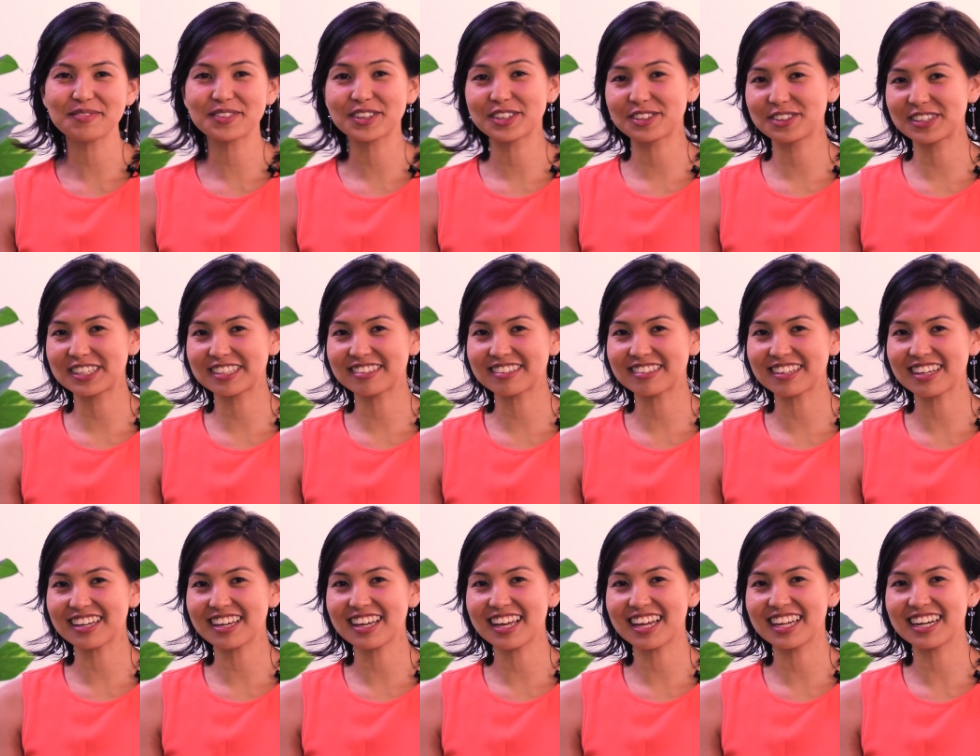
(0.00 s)
I'm
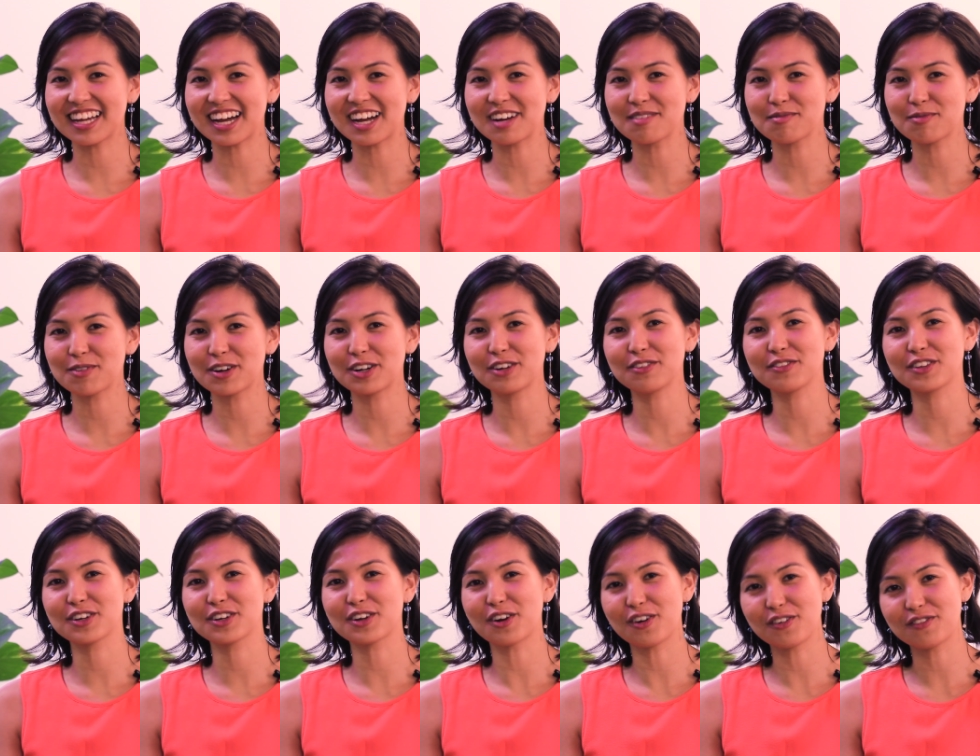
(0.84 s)
Clarissa, and I'm one
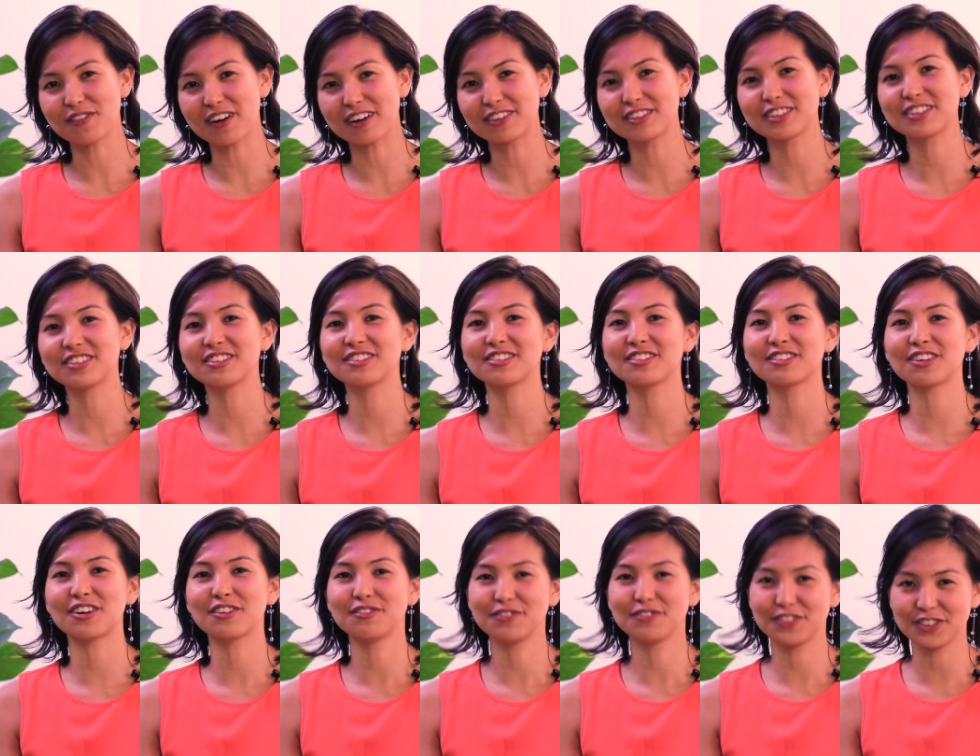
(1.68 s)
of the
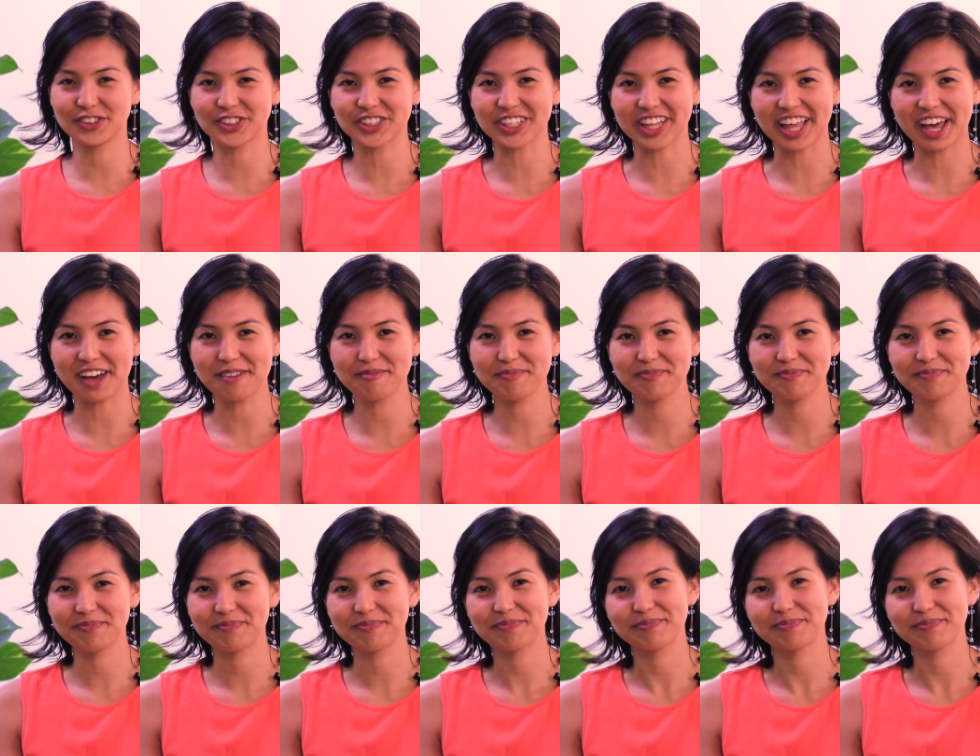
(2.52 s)
co-founders of FutureLab.